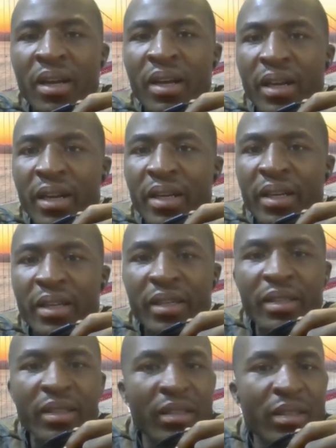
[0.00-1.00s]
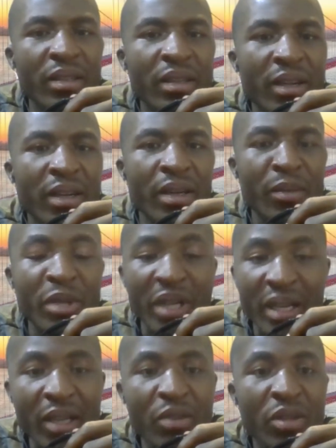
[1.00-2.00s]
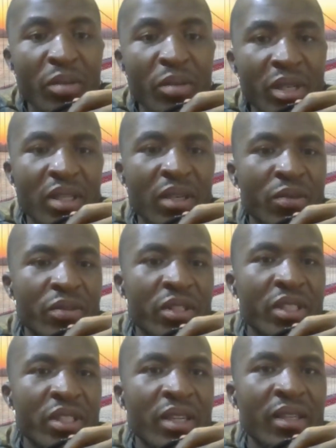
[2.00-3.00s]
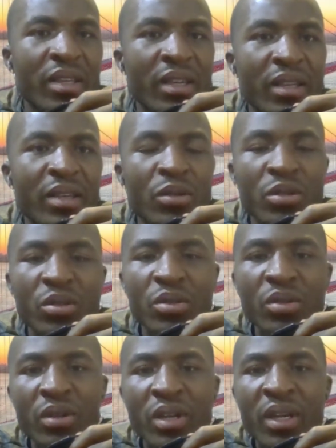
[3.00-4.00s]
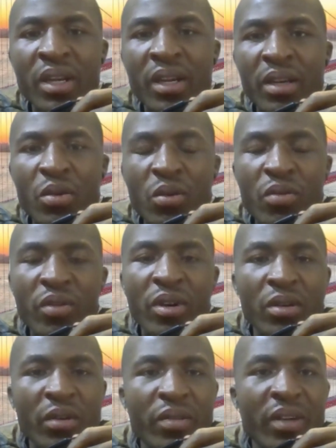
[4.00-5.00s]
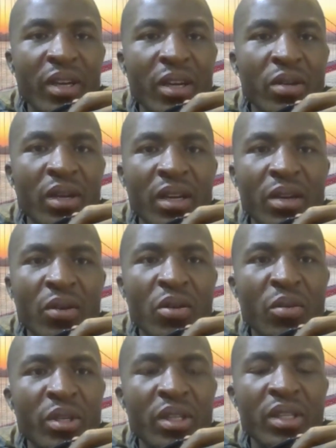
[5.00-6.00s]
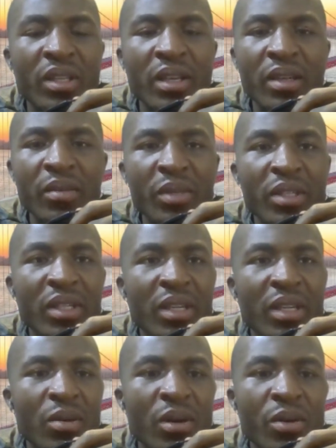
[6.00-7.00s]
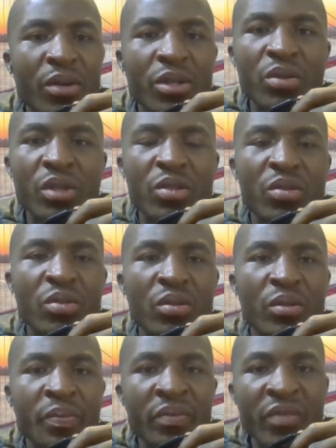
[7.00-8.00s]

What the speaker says: and I'm a Cardano ambassador officially, and also the co-founder of Cardano Ghana community. And basically, what we do is to,